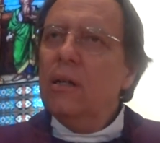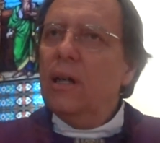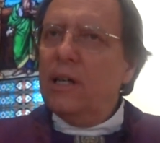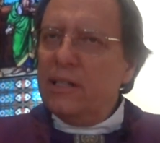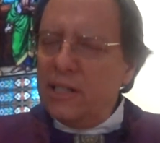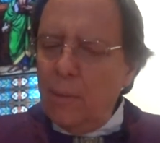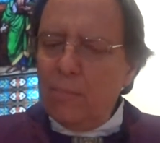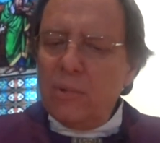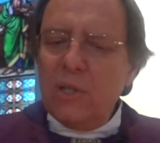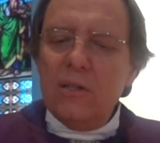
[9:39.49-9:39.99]

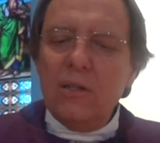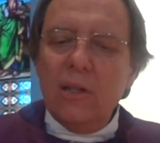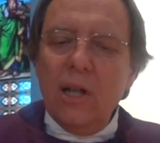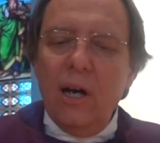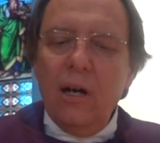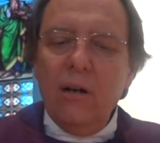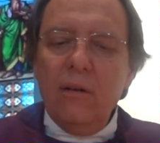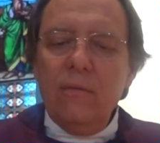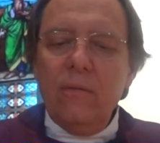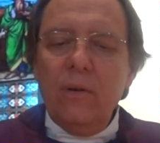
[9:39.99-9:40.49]
accept his
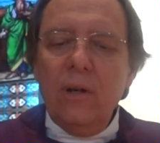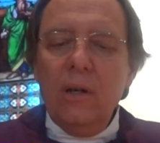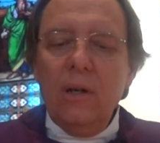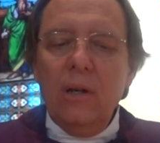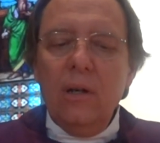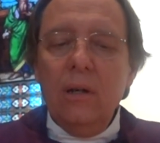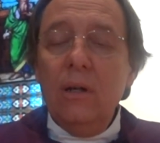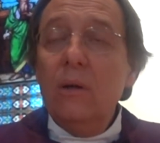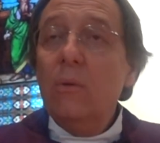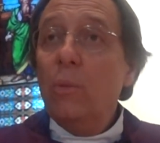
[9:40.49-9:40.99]

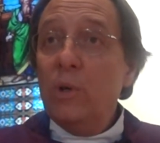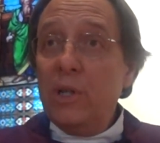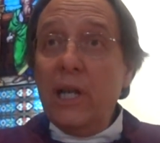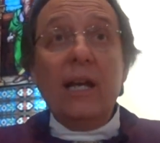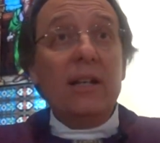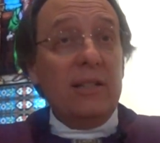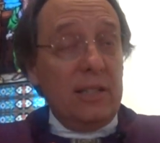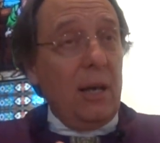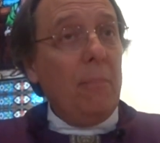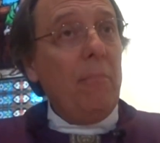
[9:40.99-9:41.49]
love,
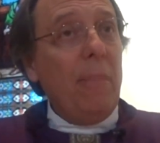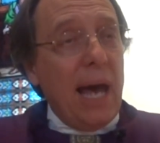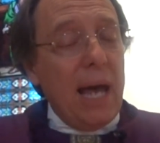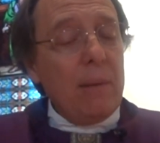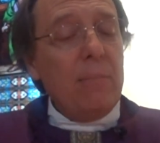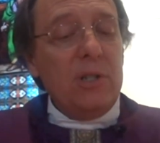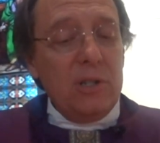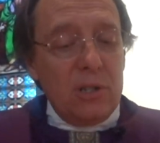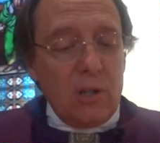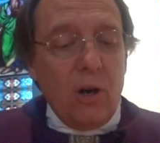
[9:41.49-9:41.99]
take his
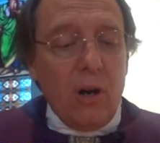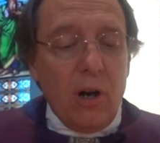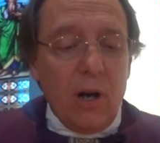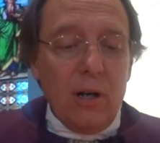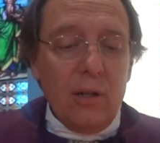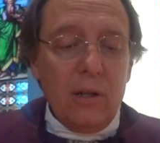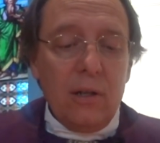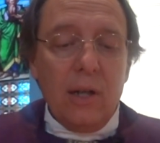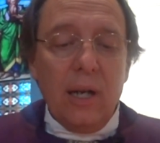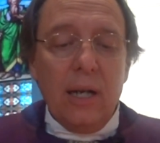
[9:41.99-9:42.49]
commandments to
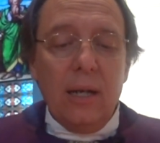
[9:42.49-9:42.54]
heart,